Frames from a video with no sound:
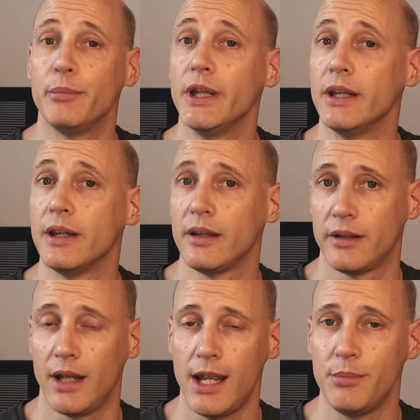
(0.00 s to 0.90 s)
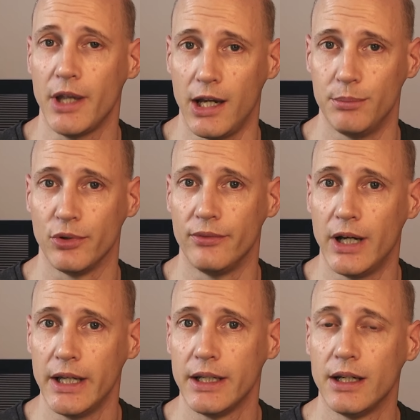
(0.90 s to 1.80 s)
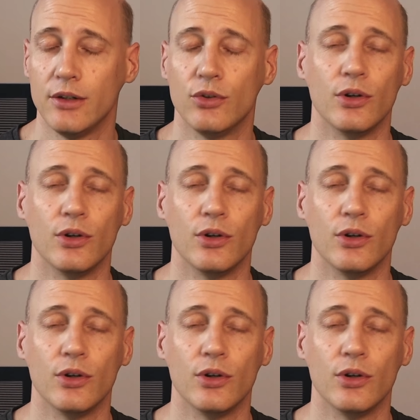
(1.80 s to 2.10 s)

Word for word: be it as an API provider